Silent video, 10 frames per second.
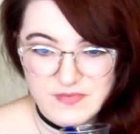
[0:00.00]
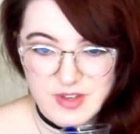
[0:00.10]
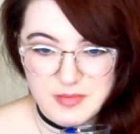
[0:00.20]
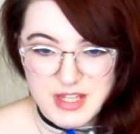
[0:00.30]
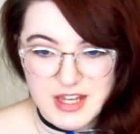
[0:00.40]

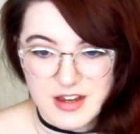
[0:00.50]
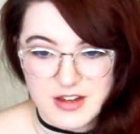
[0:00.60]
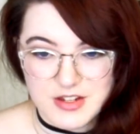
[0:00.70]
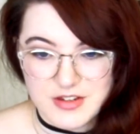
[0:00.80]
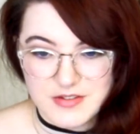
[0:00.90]
I mean, they all
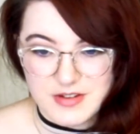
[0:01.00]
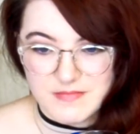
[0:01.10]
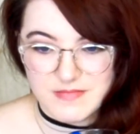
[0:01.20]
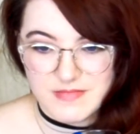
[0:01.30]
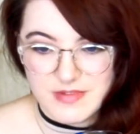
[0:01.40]
do, and
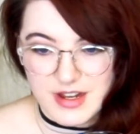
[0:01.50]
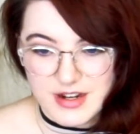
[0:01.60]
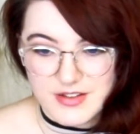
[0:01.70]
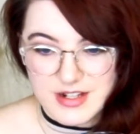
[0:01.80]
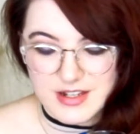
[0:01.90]
I
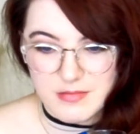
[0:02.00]
know that's on